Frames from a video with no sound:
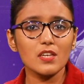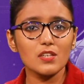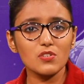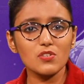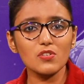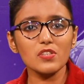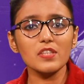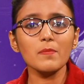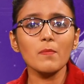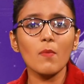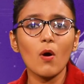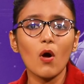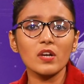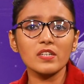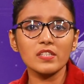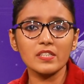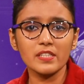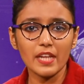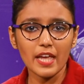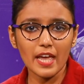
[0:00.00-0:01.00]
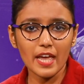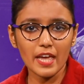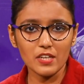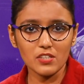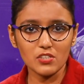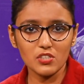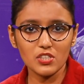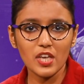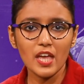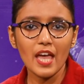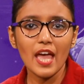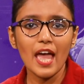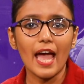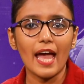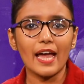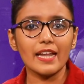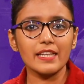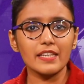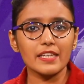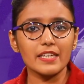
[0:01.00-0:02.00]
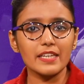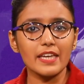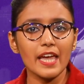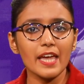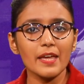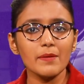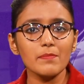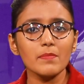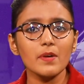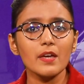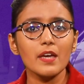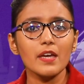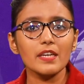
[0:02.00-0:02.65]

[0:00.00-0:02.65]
to the modern age and the game